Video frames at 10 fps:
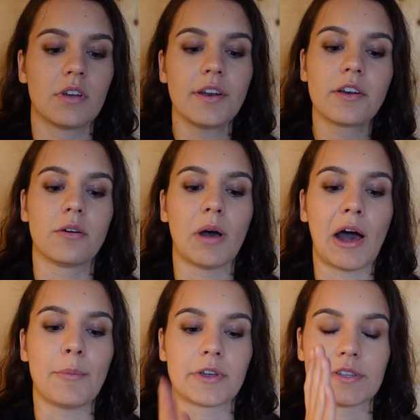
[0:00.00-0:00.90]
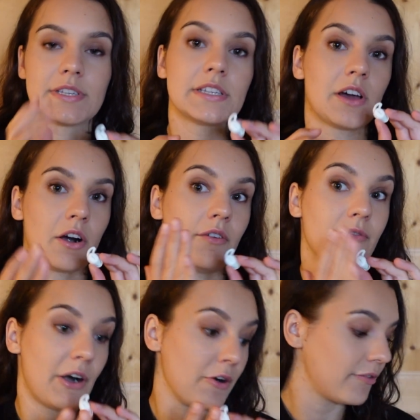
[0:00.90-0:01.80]
I don't know how, because these are
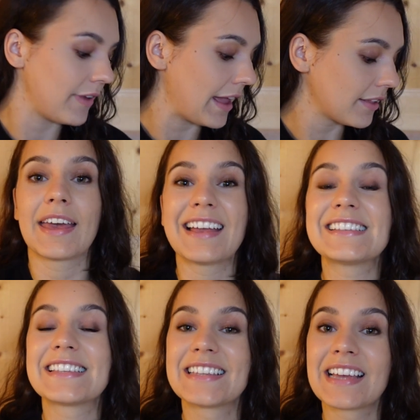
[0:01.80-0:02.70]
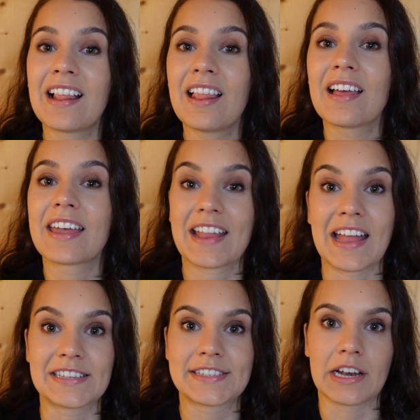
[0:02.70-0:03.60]
very flat, it
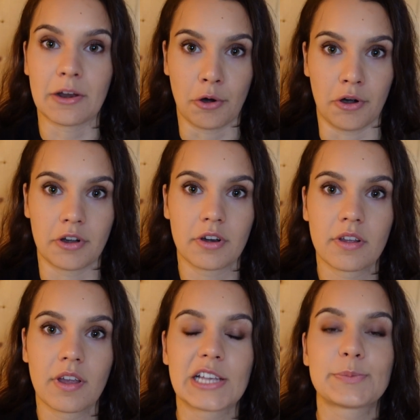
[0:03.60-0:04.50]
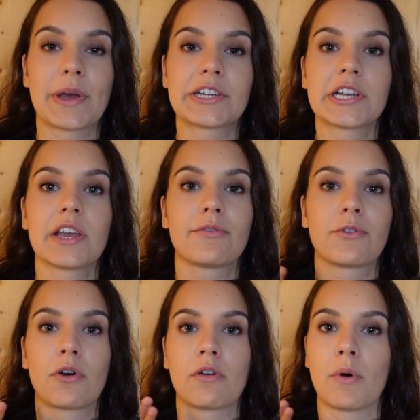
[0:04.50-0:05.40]
can still hurt. Especially if
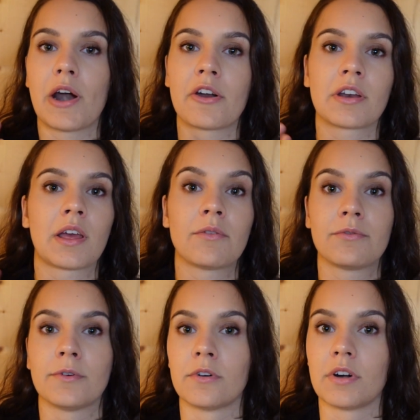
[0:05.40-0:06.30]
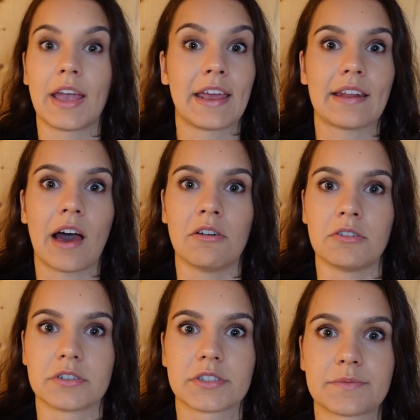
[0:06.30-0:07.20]
you're wearing them for 8
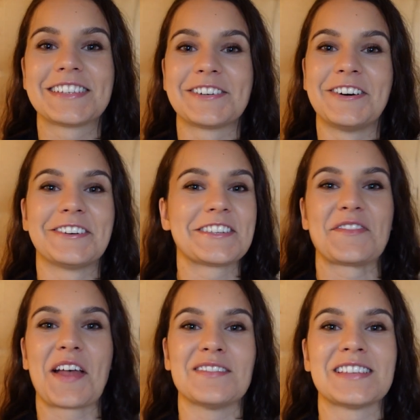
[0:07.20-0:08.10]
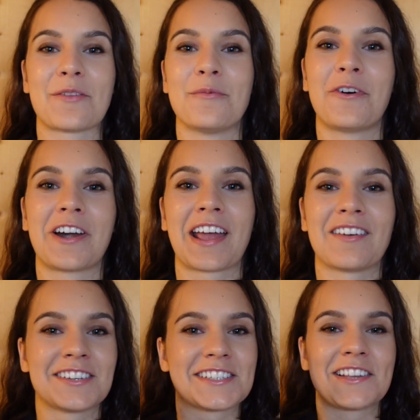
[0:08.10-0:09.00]
hours. So sometimes in the morning
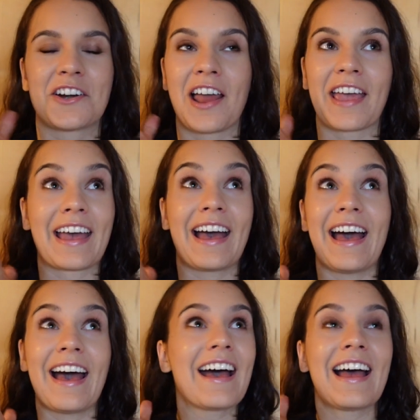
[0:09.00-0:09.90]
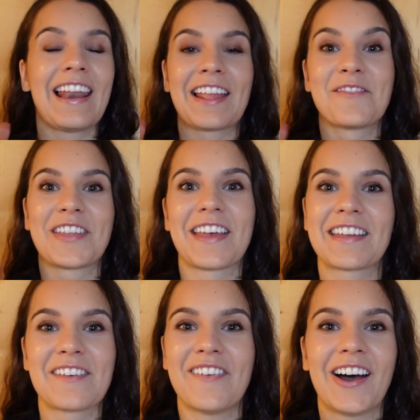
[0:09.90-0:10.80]
I'm just there like, let me
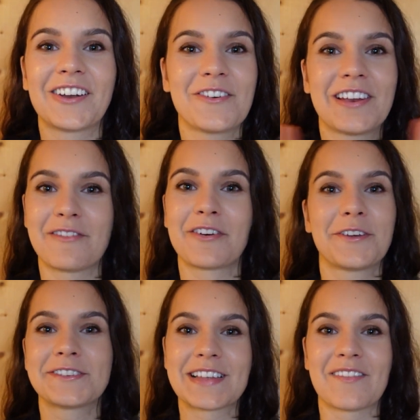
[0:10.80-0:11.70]
take them out, I will never use them